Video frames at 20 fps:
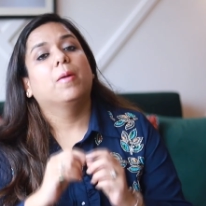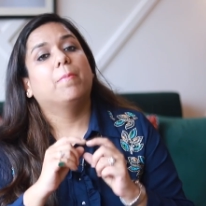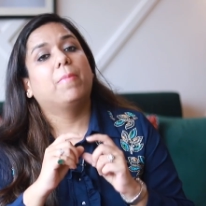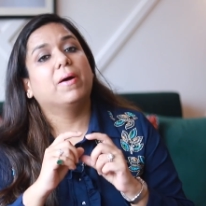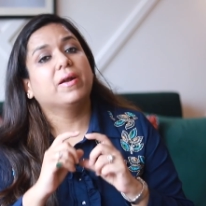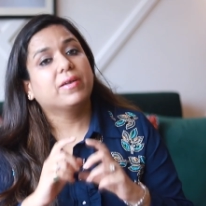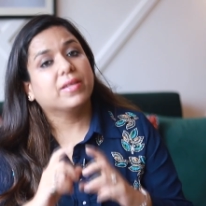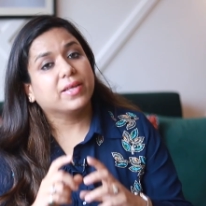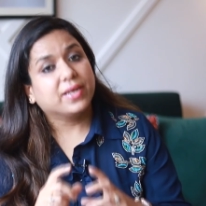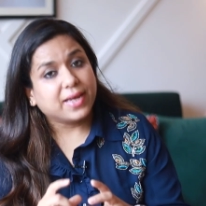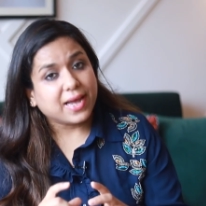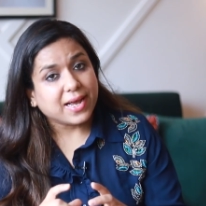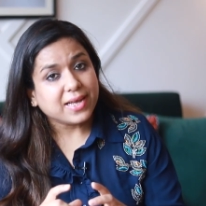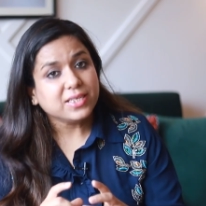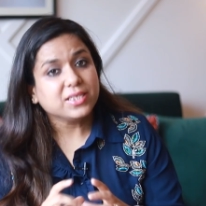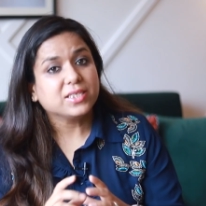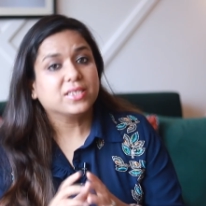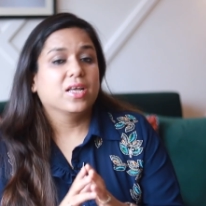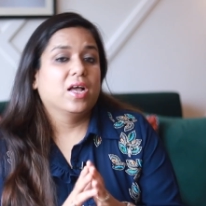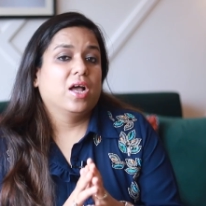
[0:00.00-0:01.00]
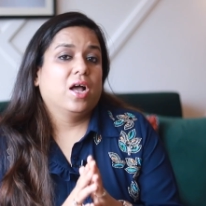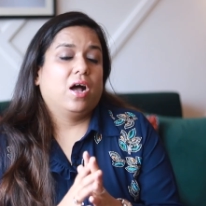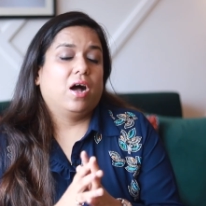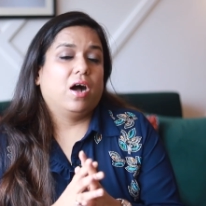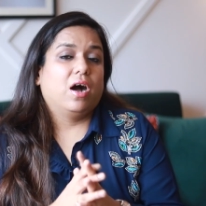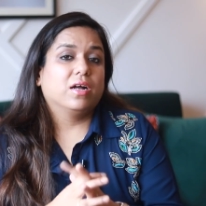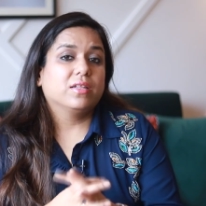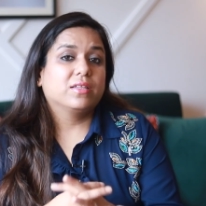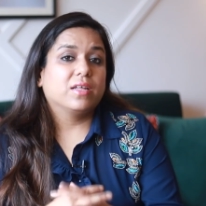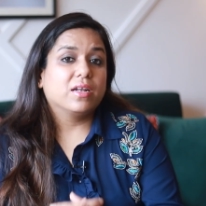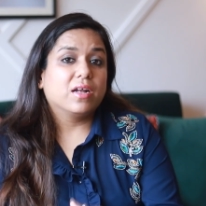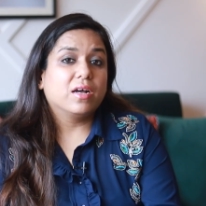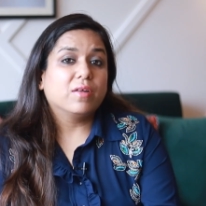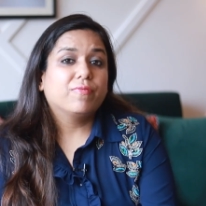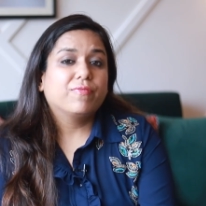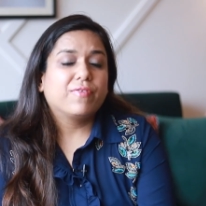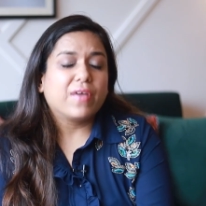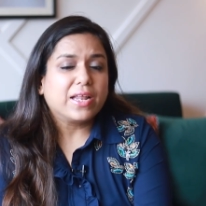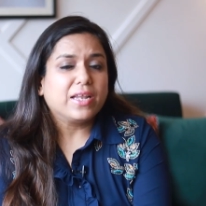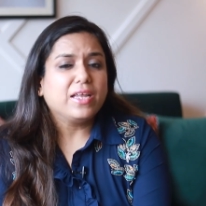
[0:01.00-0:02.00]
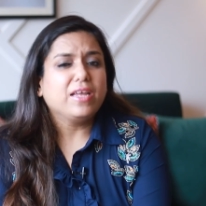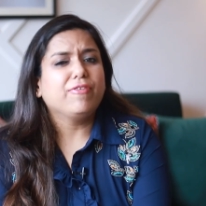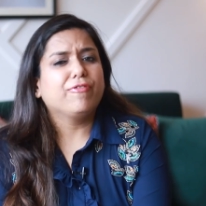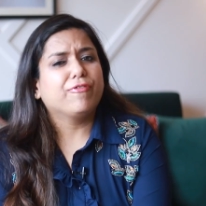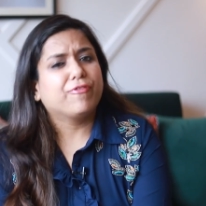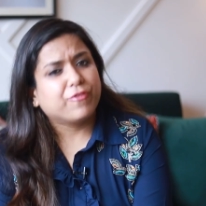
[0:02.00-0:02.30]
but yes, uh, there are very